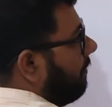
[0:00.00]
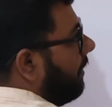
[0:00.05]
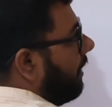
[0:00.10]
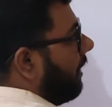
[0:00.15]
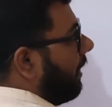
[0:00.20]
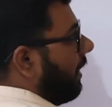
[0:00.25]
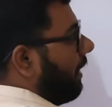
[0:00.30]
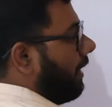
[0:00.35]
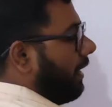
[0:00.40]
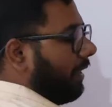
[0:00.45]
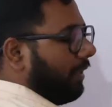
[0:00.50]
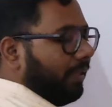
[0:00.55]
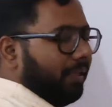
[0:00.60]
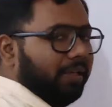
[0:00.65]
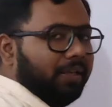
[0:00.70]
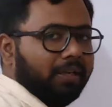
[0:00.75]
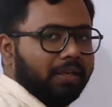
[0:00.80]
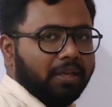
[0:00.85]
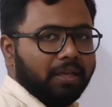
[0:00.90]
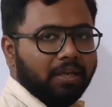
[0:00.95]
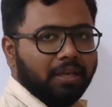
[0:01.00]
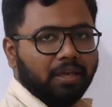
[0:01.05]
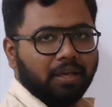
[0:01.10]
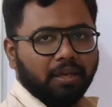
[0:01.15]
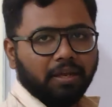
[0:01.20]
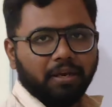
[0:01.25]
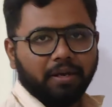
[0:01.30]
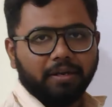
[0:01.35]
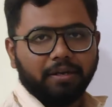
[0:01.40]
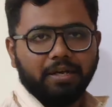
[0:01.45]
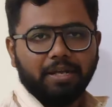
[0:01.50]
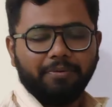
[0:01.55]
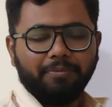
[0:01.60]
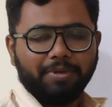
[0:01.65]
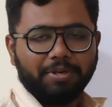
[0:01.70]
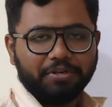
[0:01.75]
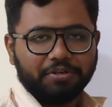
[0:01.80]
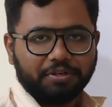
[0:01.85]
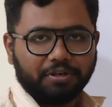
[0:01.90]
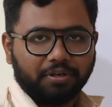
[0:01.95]
we are getting the
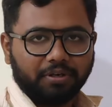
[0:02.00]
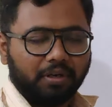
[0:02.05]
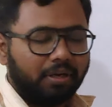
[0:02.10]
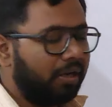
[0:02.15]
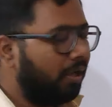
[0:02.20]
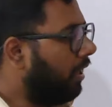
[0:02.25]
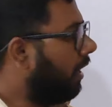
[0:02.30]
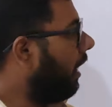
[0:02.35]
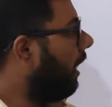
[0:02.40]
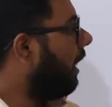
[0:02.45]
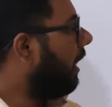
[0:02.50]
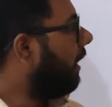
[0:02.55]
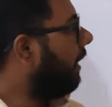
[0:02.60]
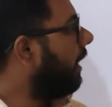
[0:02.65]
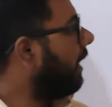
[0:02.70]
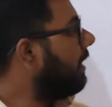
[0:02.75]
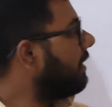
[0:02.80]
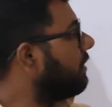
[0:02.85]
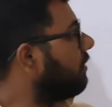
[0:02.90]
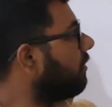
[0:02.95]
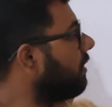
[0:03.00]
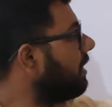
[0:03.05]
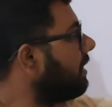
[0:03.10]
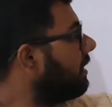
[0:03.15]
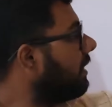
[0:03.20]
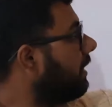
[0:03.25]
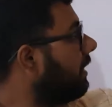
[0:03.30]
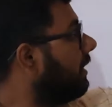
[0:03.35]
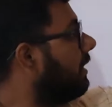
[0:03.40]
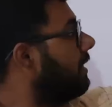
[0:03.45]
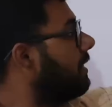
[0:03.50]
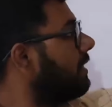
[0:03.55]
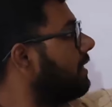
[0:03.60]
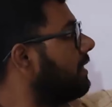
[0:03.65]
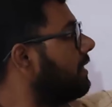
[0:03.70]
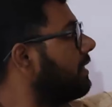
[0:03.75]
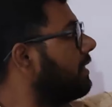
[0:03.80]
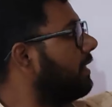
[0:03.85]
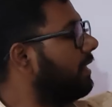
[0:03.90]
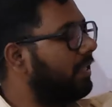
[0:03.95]
deviation, and as you can see this
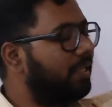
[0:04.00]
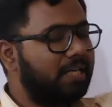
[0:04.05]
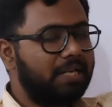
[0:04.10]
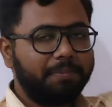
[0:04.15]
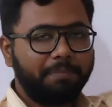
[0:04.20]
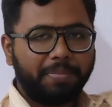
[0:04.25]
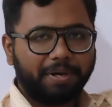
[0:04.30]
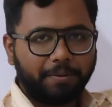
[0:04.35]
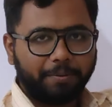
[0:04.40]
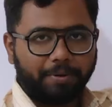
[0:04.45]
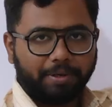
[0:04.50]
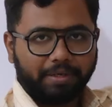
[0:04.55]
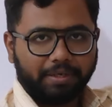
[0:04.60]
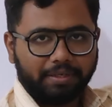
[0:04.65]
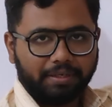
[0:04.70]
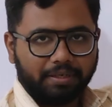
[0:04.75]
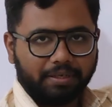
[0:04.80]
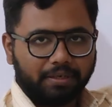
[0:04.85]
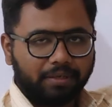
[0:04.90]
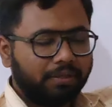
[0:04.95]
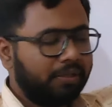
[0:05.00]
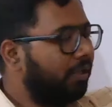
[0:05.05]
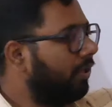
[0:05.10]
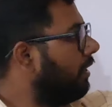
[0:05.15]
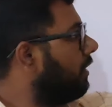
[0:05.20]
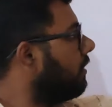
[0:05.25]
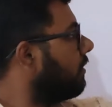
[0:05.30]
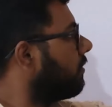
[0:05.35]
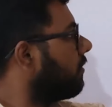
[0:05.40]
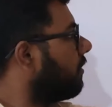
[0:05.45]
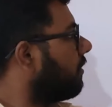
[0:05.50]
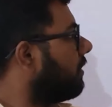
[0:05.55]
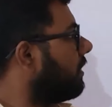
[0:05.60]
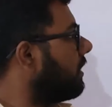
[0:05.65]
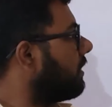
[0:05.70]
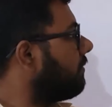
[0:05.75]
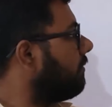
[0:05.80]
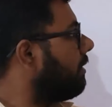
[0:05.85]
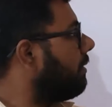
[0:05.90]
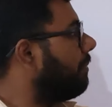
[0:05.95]
is the dip over here. So
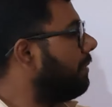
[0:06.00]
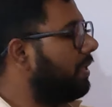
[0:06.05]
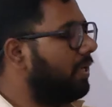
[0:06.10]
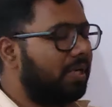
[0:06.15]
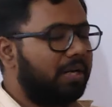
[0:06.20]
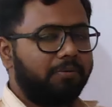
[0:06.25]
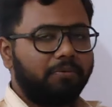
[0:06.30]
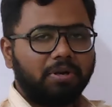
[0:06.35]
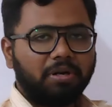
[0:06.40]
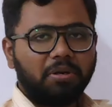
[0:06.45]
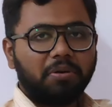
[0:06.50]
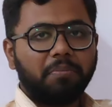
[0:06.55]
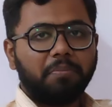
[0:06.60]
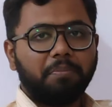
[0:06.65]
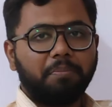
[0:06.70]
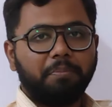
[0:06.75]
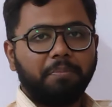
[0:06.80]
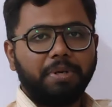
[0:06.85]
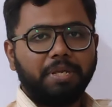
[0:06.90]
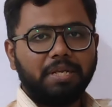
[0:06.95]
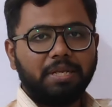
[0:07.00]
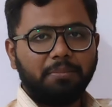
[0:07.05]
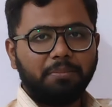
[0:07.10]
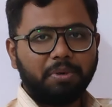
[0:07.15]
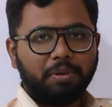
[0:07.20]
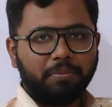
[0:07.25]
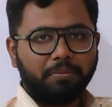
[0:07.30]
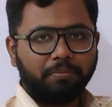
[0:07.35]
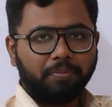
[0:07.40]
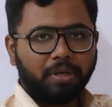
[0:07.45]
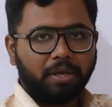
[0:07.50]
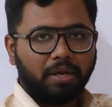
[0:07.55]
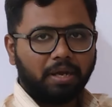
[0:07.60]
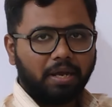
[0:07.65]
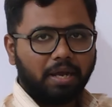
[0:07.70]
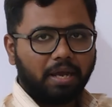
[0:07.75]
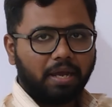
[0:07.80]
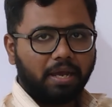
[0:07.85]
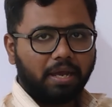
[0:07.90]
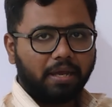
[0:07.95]
this will be our minimum
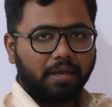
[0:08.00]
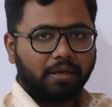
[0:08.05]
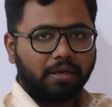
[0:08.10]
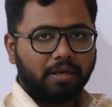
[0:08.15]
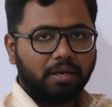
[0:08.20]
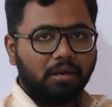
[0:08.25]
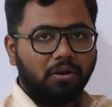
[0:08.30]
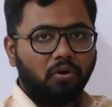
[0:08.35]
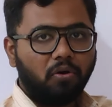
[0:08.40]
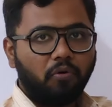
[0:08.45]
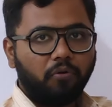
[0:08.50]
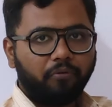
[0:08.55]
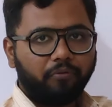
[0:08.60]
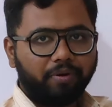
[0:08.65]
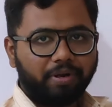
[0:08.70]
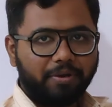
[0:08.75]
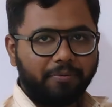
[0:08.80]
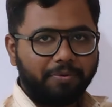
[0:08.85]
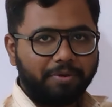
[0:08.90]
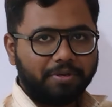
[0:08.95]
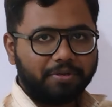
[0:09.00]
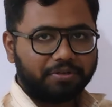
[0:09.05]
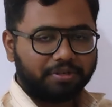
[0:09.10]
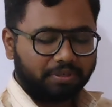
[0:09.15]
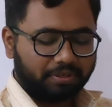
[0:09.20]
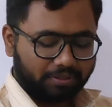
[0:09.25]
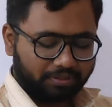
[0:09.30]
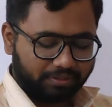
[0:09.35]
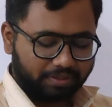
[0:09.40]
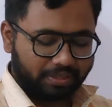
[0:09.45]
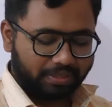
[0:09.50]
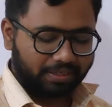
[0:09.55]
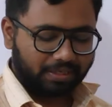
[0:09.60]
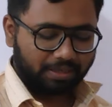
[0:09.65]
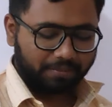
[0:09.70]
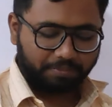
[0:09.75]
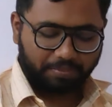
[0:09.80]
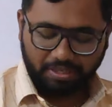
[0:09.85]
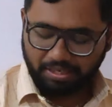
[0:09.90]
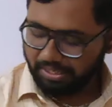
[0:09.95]
angle of deviation, that
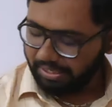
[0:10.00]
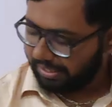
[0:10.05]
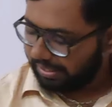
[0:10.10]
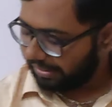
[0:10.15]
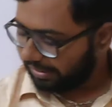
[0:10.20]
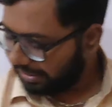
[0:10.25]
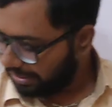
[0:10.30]
can be